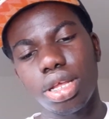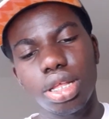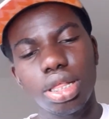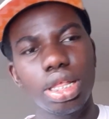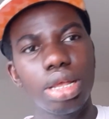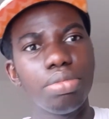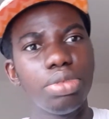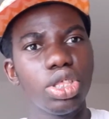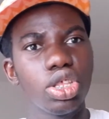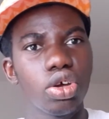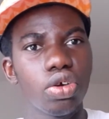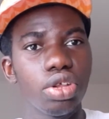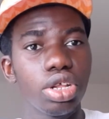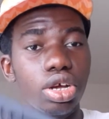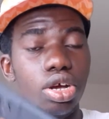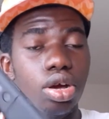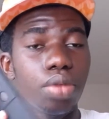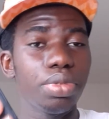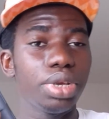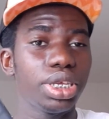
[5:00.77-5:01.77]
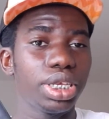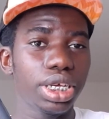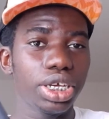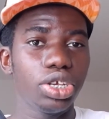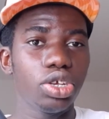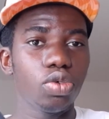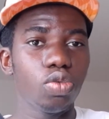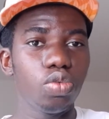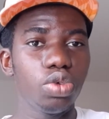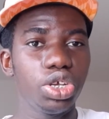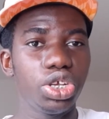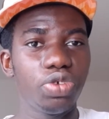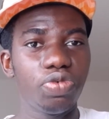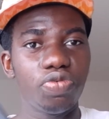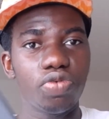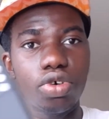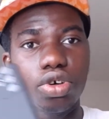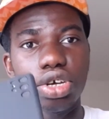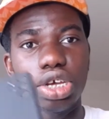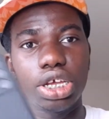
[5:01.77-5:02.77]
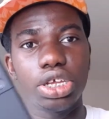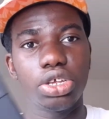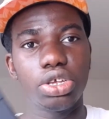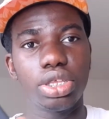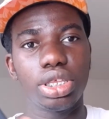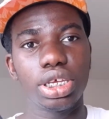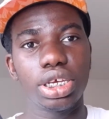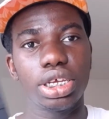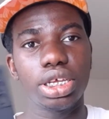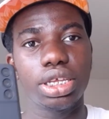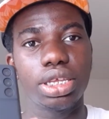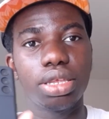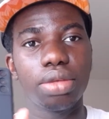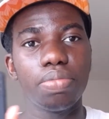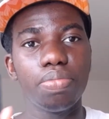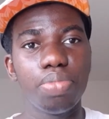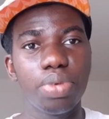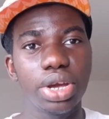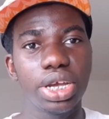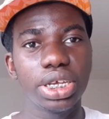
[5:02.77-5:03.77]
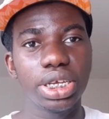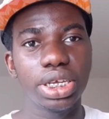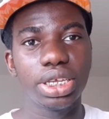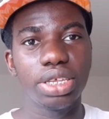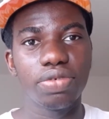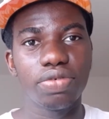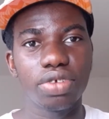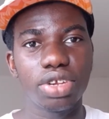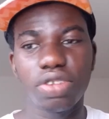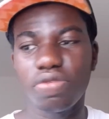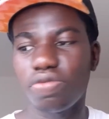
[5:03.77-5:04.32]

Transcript: Let me know in the comment section which phone case you think is the best for this